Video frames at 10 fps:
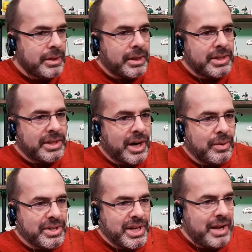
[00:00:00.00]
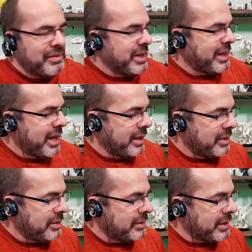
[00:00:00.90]
Star Wars Advent
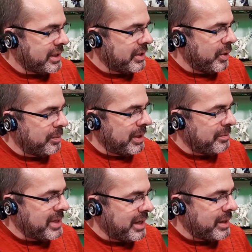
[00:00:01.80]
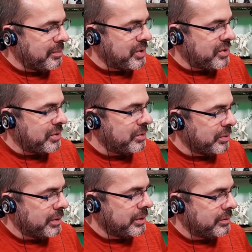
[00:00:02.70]
Calendar. We need to open up day number
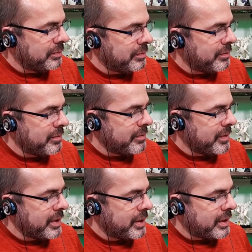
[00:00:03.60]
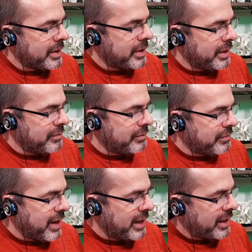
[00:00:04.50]
2 and
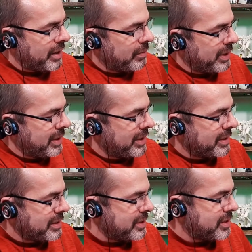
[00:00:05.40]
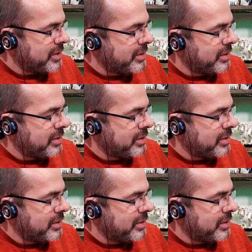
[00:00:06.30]
find out what it is.